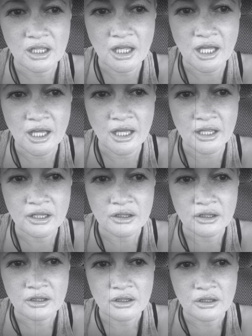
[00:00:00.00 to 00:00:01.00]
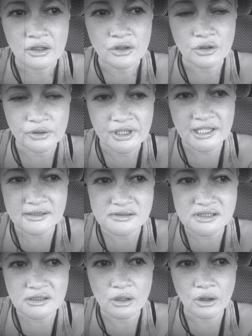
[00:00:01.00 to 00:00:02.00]
uh, your
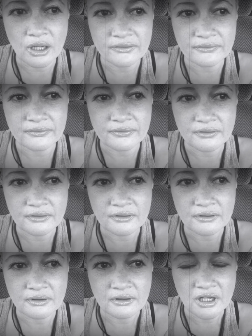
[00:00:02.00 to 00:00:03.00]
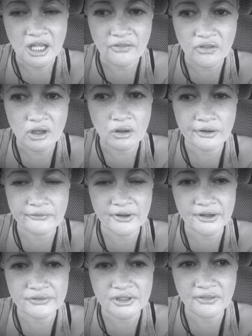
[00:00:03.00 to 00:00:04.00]
next life and the life
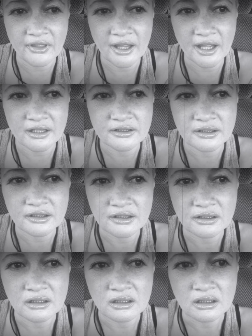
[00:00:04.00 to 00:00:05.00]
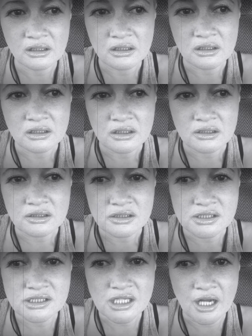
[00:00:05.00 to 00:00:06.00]
after that.
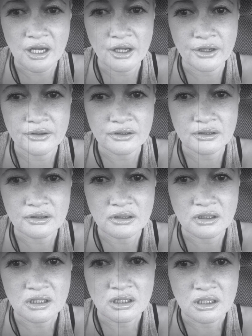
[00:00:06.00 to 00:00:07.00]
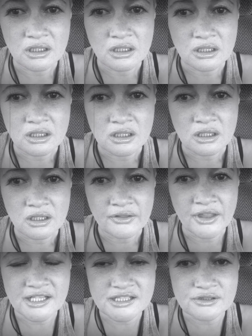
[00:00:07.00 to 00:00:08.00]
So
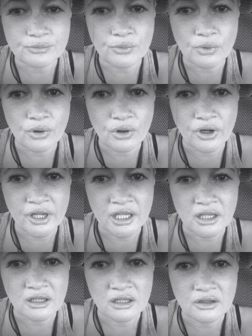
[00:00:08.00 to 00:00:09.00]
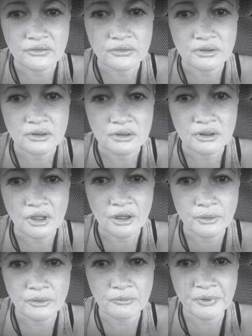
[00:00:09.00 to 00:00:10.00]
that's why
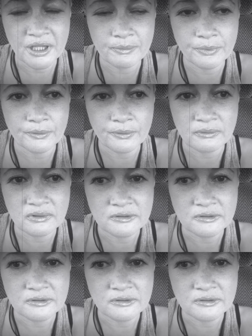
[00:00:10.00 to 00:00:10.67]
uh, people